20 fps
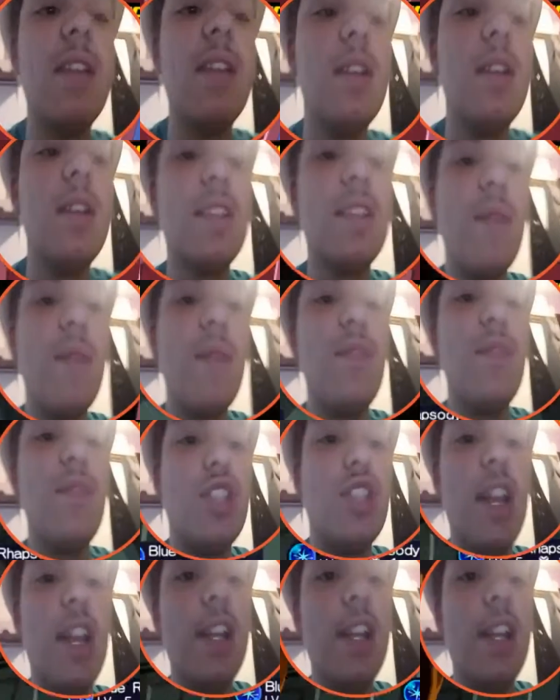virginity
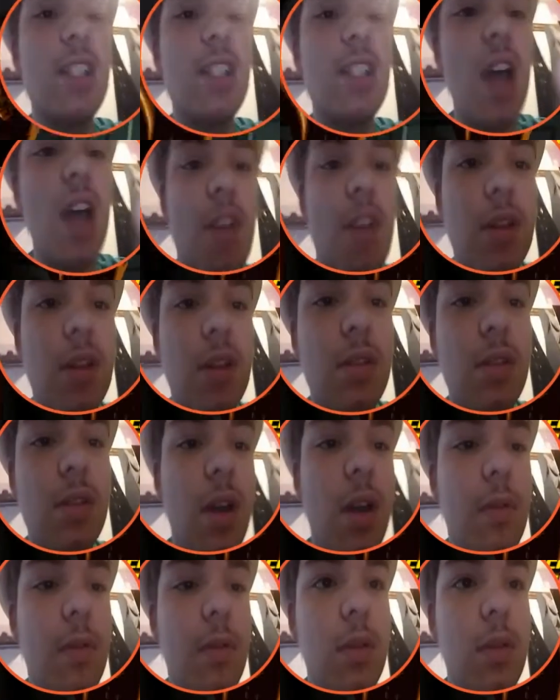stuff? I don't know. Ooh,
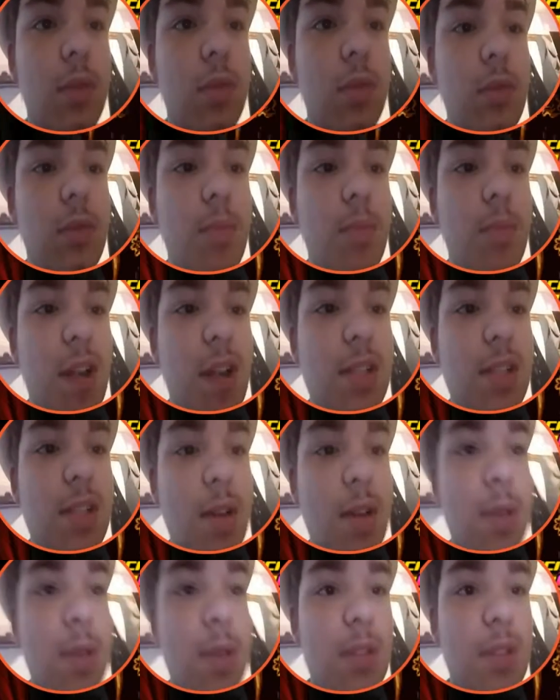ooh, oh,
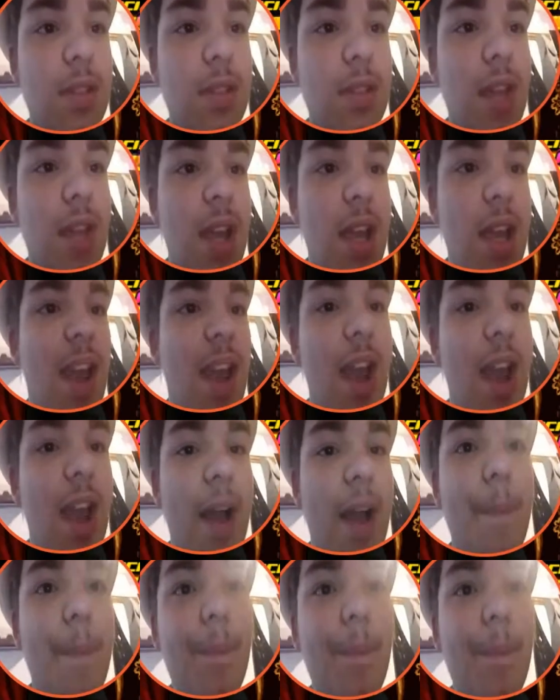yeah.
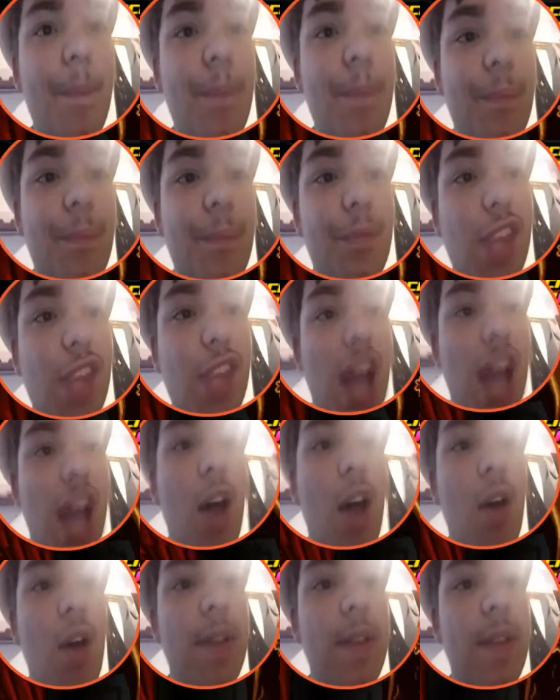Got health even
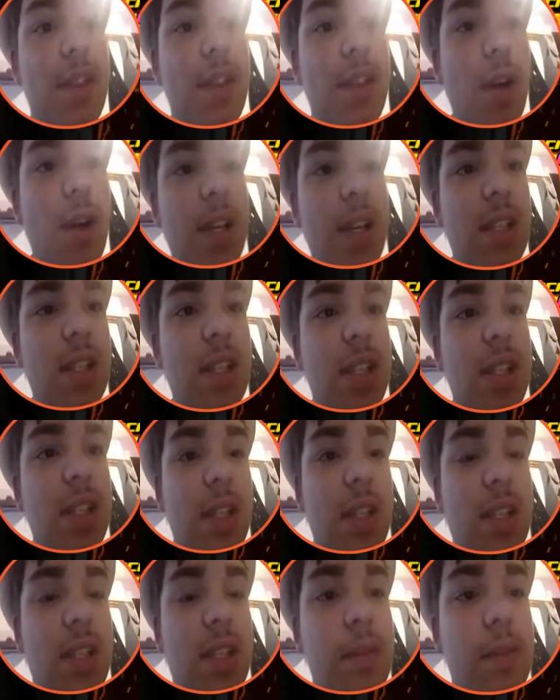though I didn't need it.
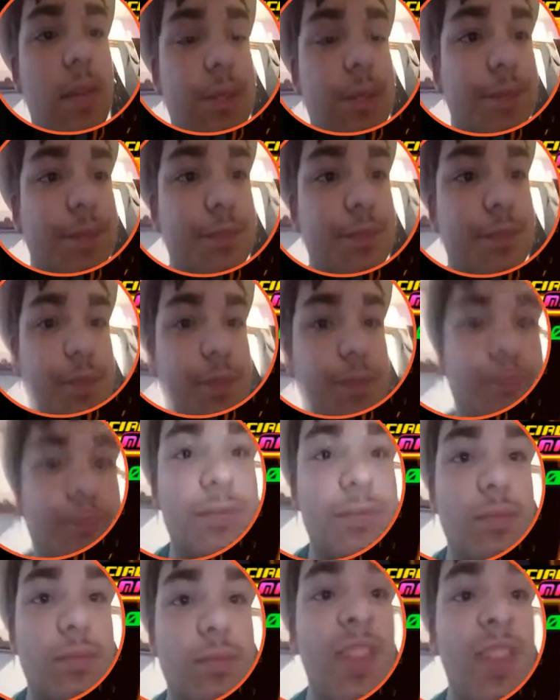
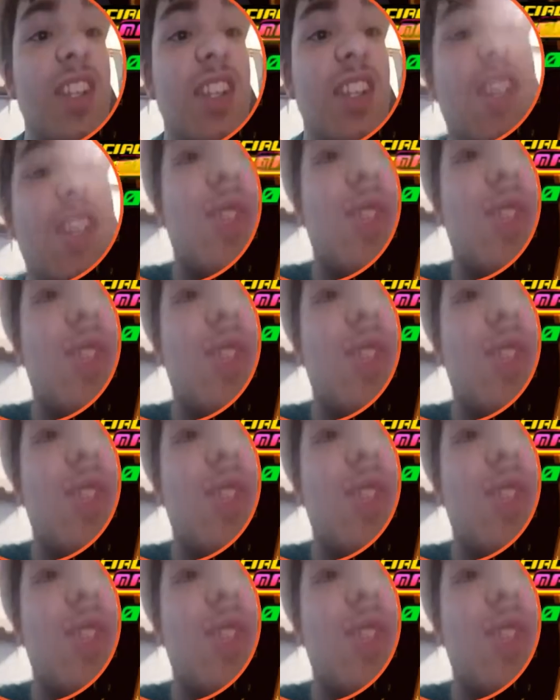Because I'm too high